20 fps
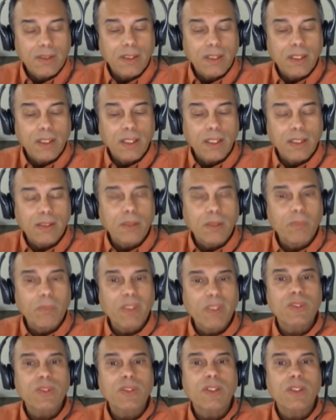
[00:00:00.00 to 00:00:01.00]
the
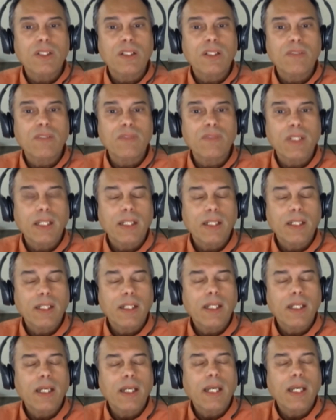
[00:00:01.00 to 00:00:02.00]
mention of
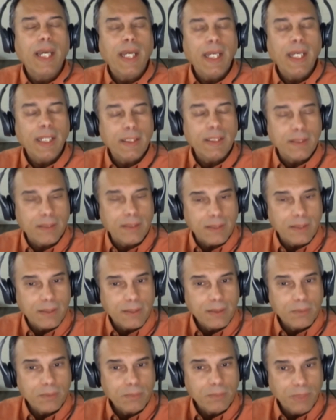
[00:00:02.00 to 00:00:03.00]
ant
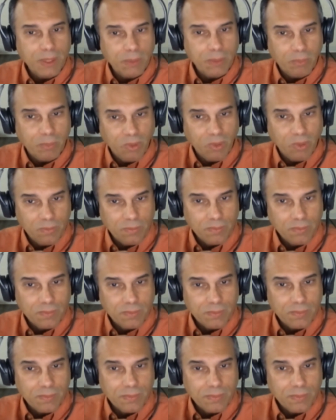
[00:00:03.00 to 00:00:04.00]
people.
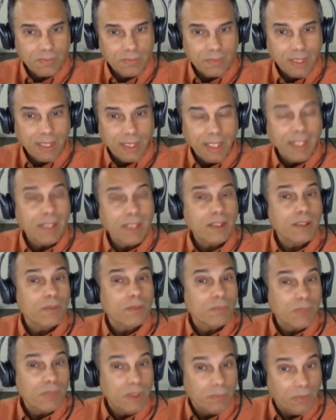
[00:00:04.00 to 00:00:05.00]
Ant
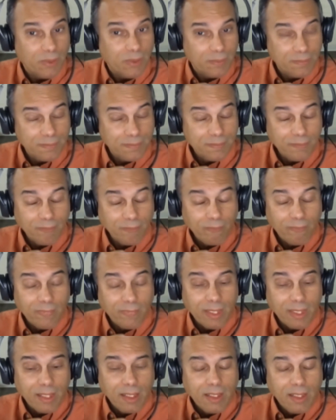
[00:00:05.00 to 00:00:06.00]
people.
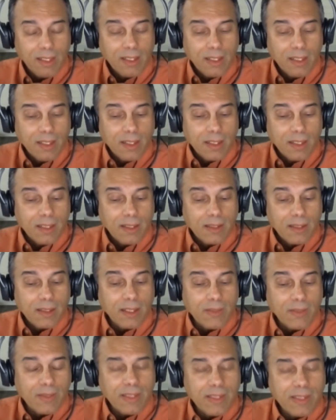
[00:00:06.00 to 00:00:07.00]

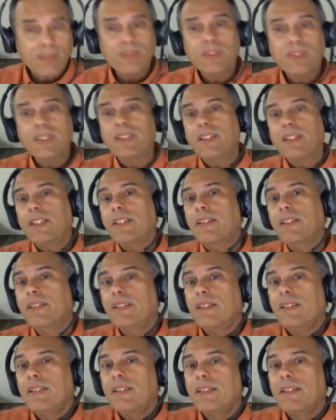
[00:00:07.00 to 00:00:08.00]
Now, interestingly,
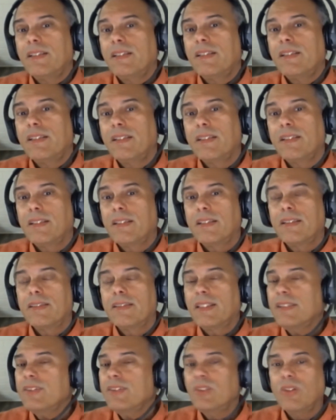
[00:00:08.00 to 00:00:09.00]

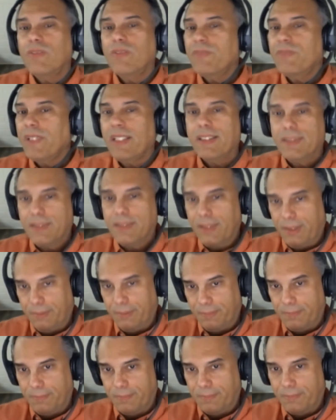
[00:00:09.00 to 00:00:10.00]
that's no fantasy.
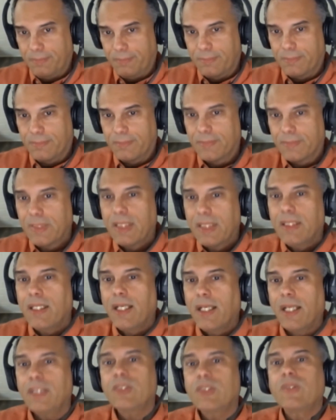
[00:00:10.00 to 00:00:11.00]

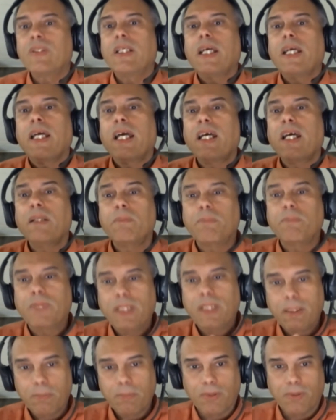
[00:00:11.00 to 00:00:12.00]
Actually, ant
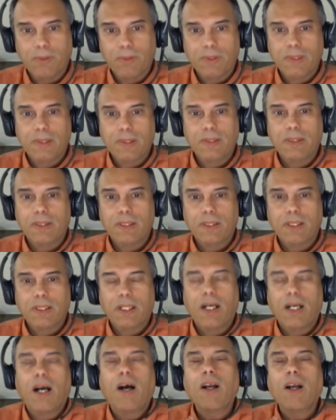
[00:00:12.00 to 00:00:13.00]
people
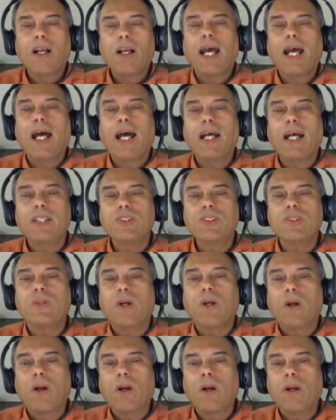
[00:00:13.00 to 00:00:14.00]
are
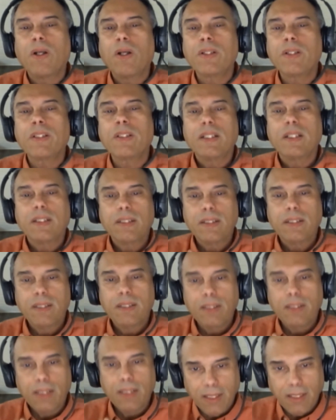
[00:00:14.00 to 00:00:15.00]
actual Earth
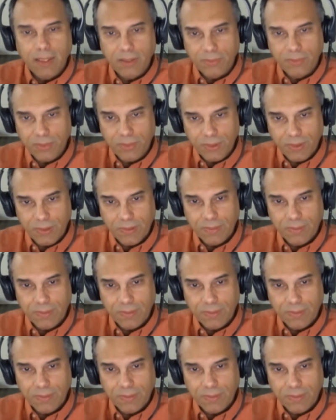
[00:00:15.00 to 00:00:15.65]
natives.